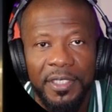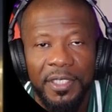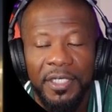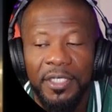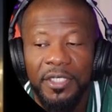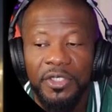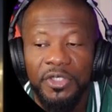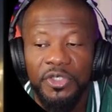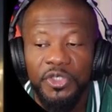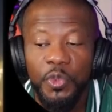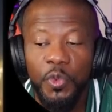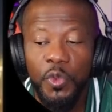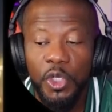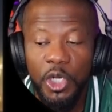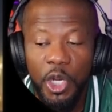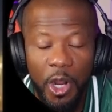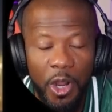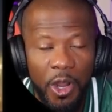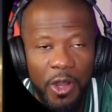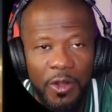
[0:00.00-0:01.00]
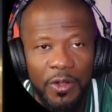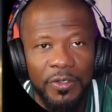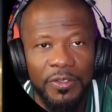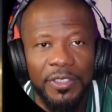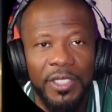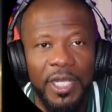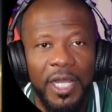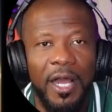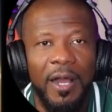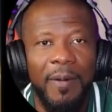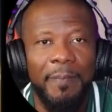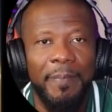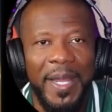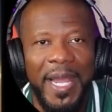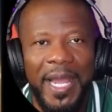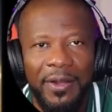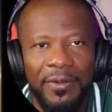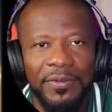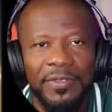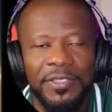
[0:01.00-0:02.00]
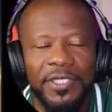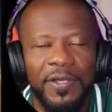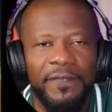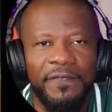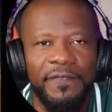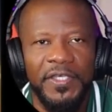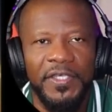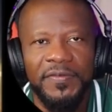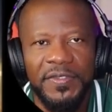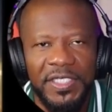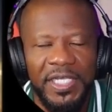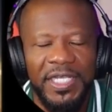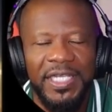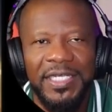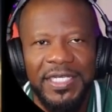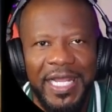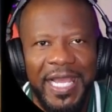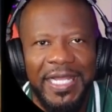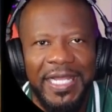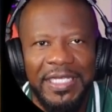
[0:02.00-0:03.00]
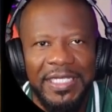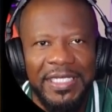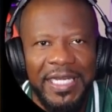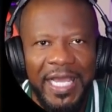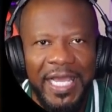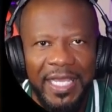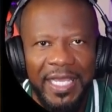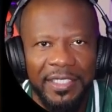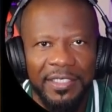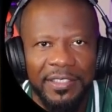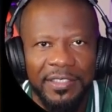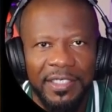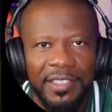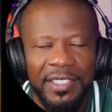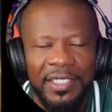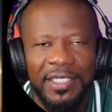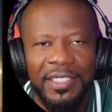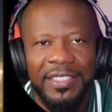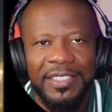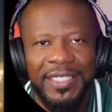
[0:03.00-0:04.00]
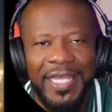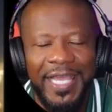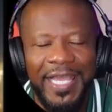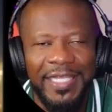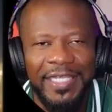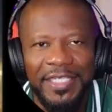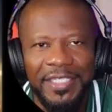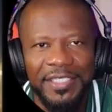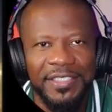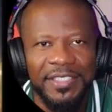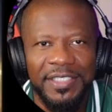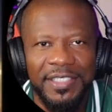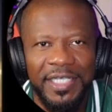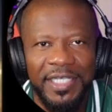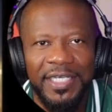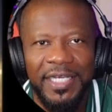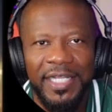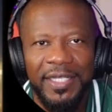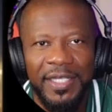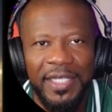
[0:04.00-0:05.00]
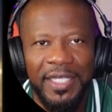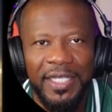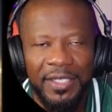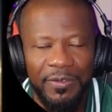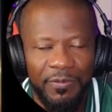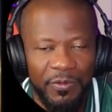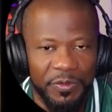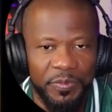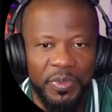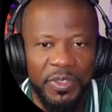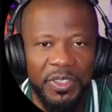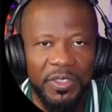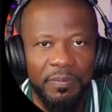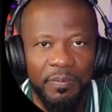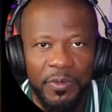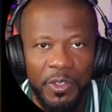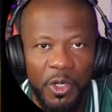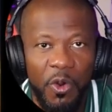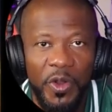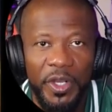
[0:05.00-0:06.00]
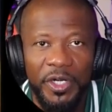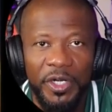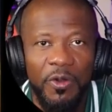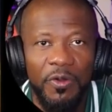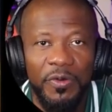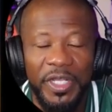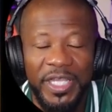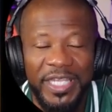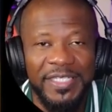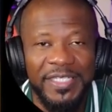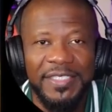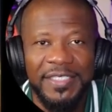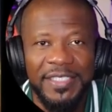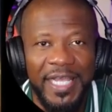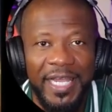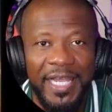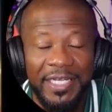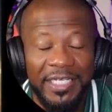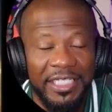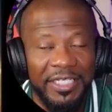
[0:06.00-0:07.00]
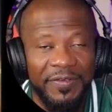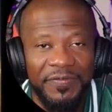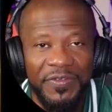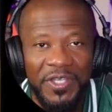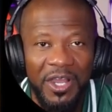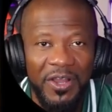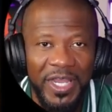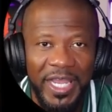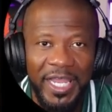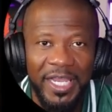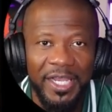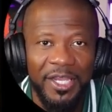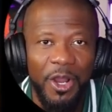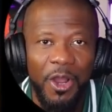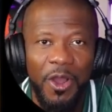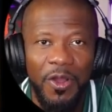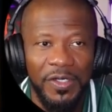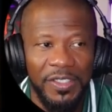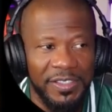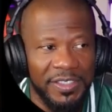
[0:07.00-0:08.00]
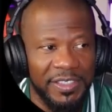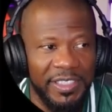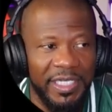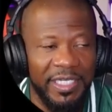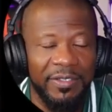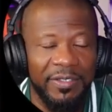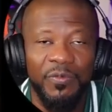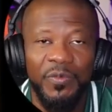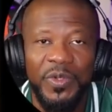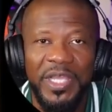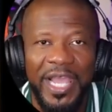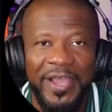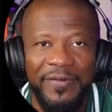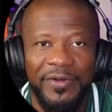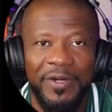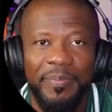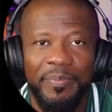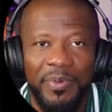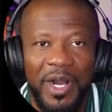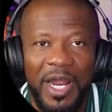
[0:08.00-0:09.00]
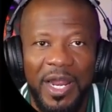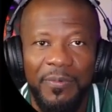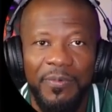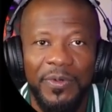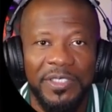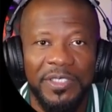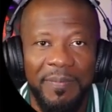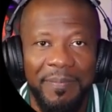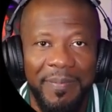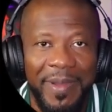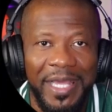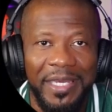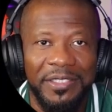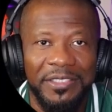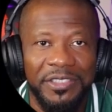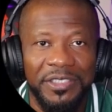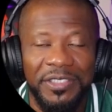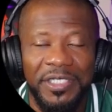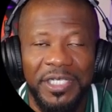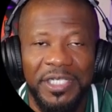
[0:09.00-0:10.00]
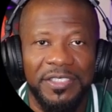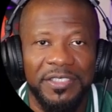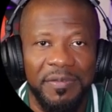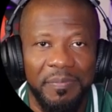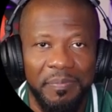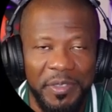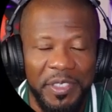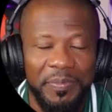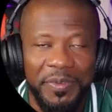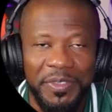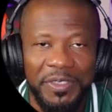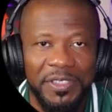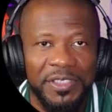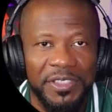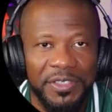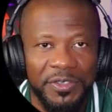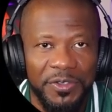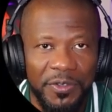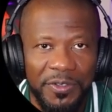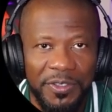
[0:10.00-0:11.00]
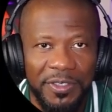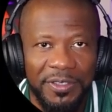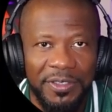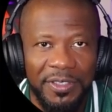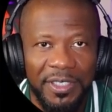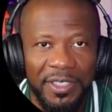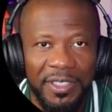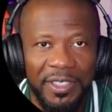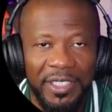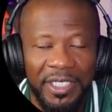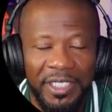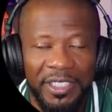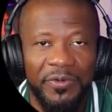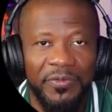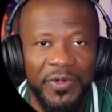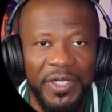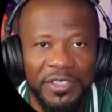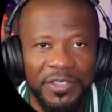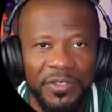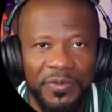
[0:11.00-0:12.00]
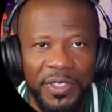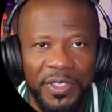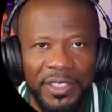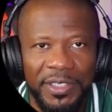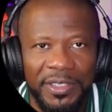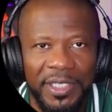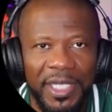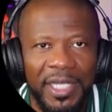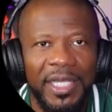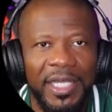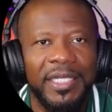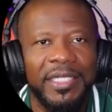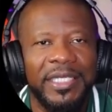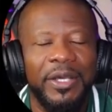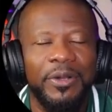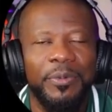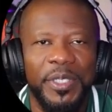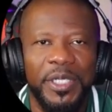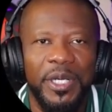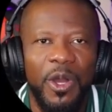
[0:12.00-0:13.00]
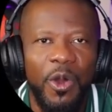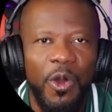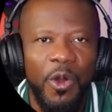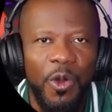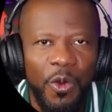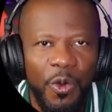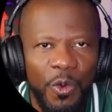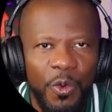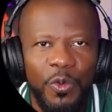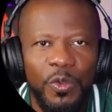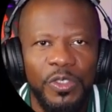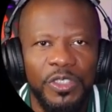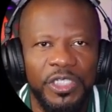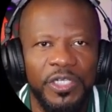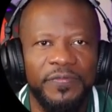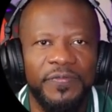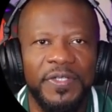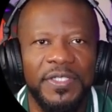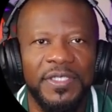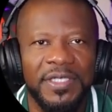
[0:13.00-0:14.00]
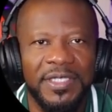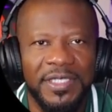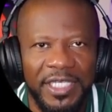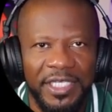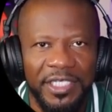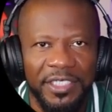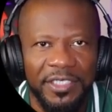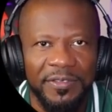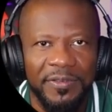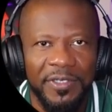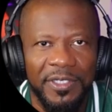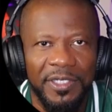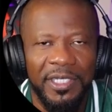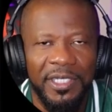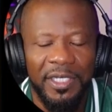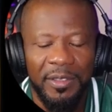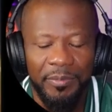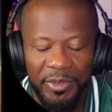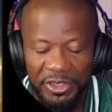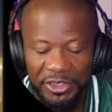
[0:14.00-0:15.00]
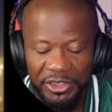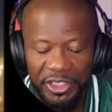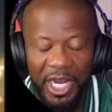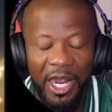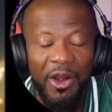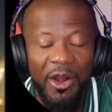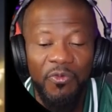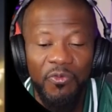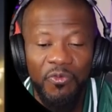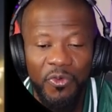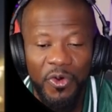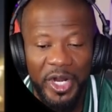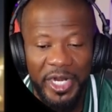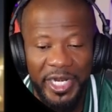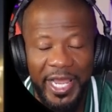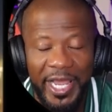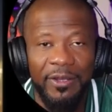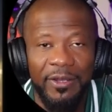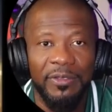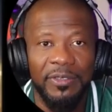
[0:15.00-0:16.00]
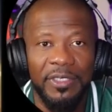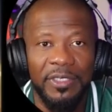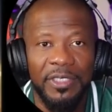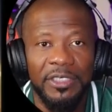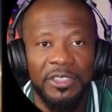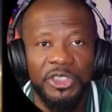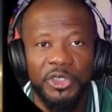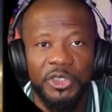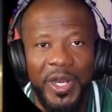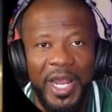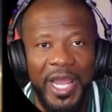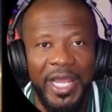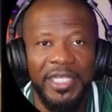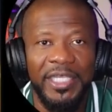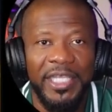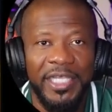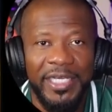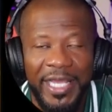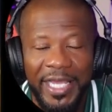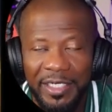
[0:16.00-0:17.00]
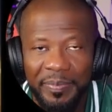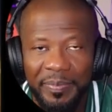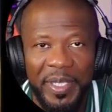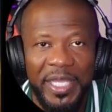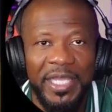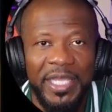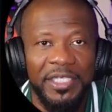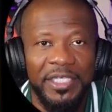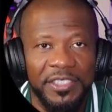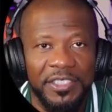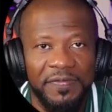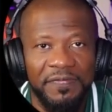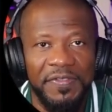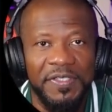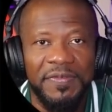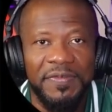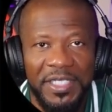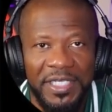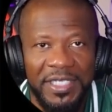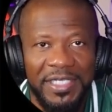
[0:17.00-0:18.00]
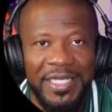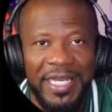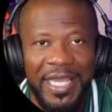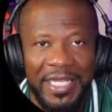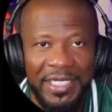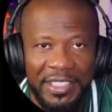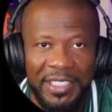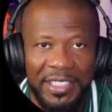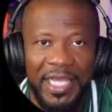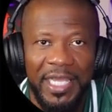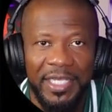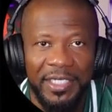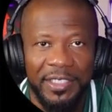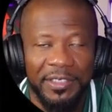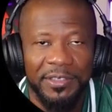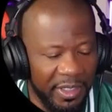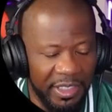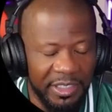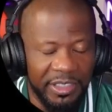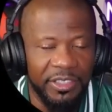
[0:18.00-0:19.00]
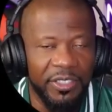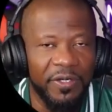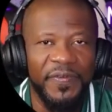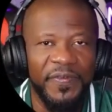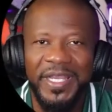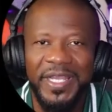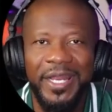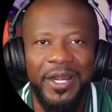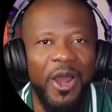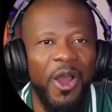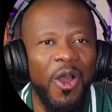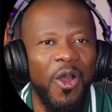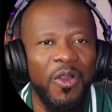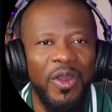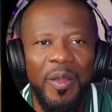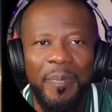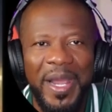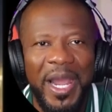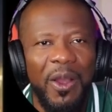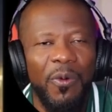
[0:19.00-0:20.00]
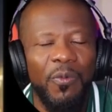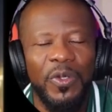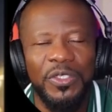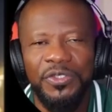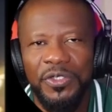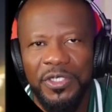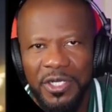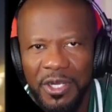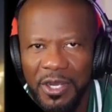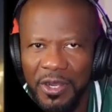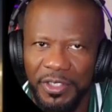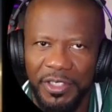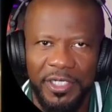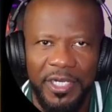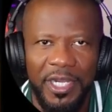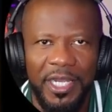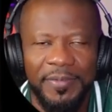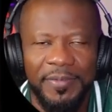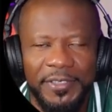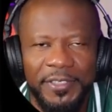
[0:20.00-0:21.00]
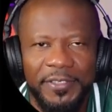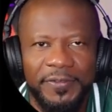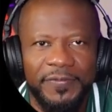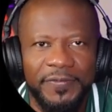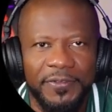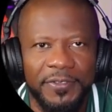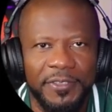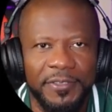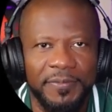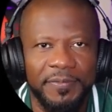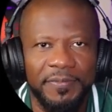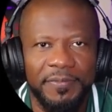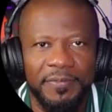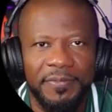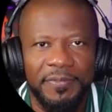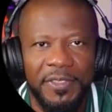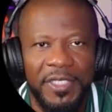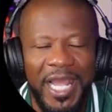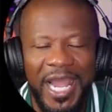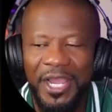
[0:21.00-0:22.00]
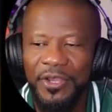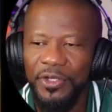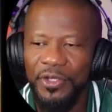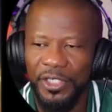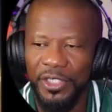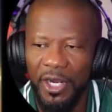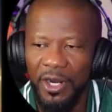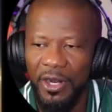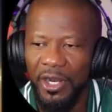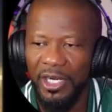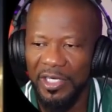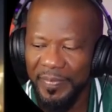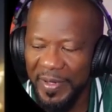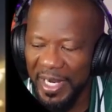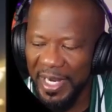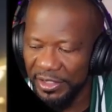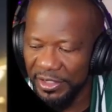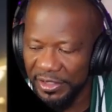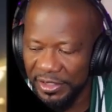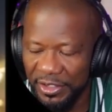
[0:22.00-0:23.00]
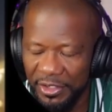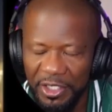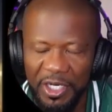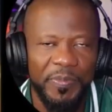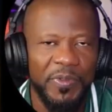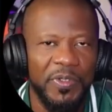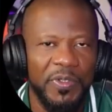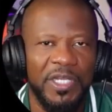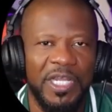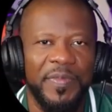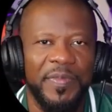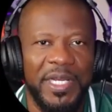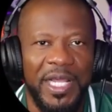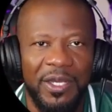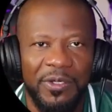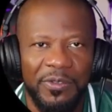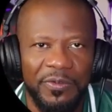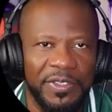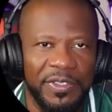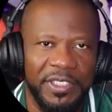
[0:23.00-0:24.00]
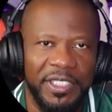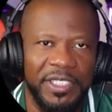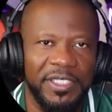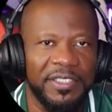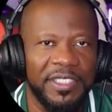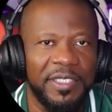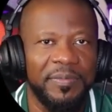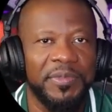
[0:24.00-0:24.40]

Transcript: You called about the 1599. That incident was going on inside. If y'all had called and said, we having a problem with the manager and some people in the store, in the restaurant, that would have been a whole different thing. But y'all run out trying to get out of paying this fifteen Don't forget all about what you called the cops there for. Now you're going to argue about this couple coming out who said something to